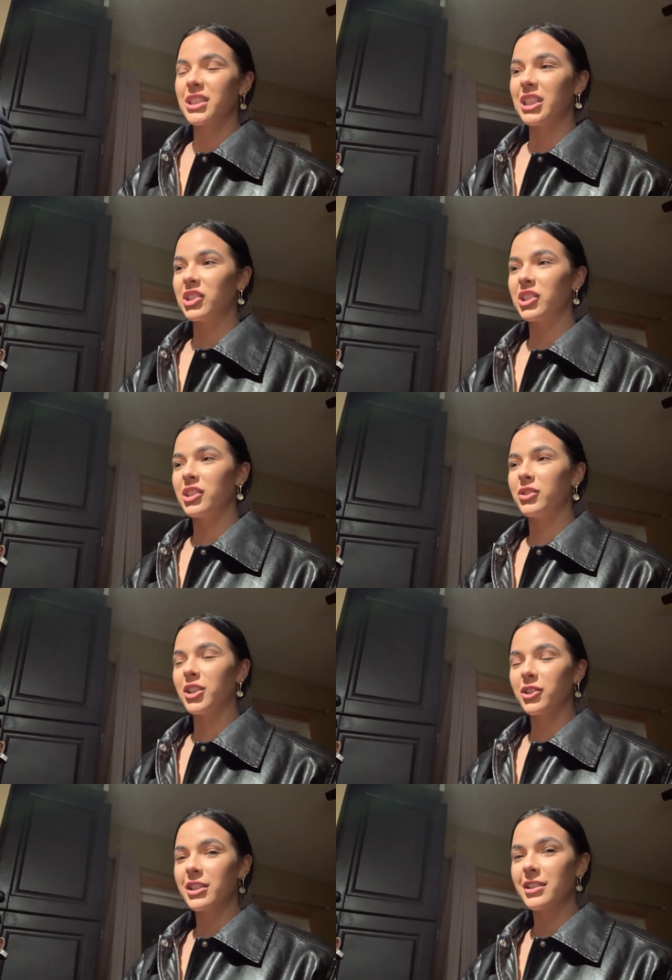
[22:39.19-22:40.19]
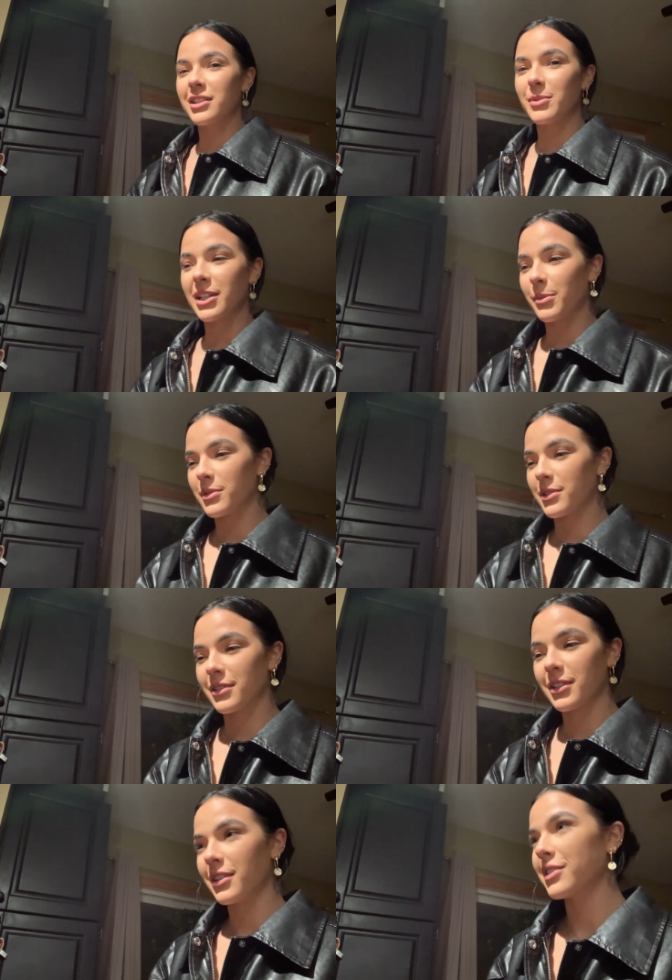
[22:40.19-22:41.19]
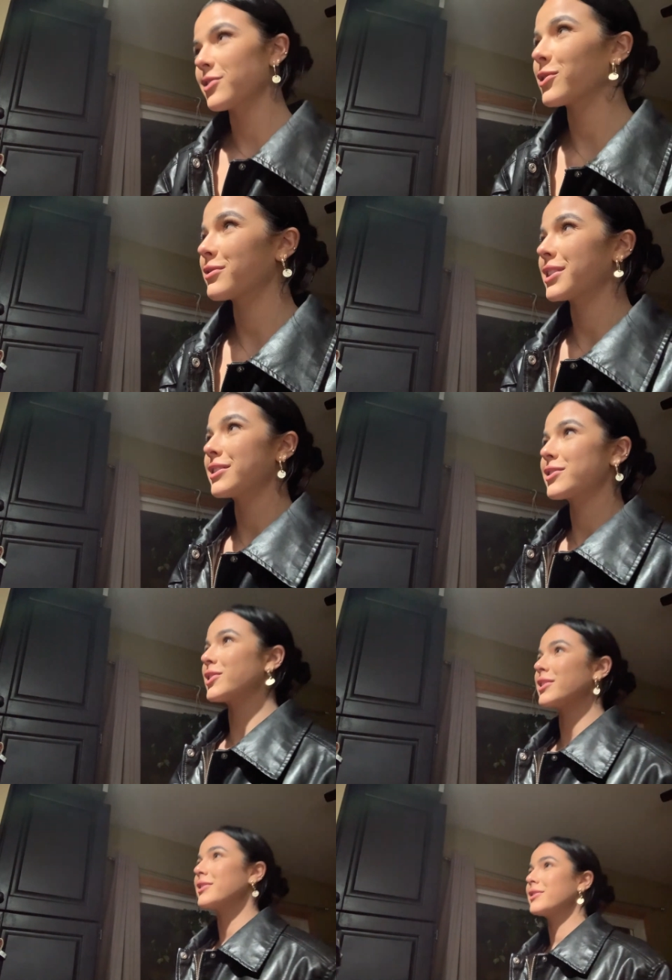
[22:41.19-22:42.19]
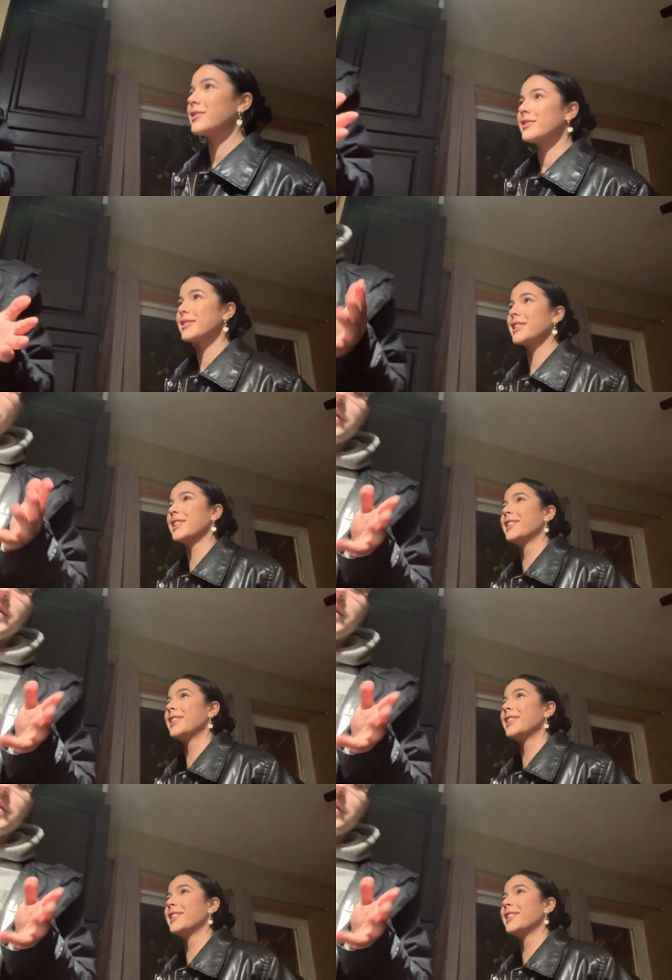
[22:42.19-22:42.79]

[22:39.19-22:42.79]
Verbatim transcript: I don't know. Cody sometimes these don't taste. Good. What do you one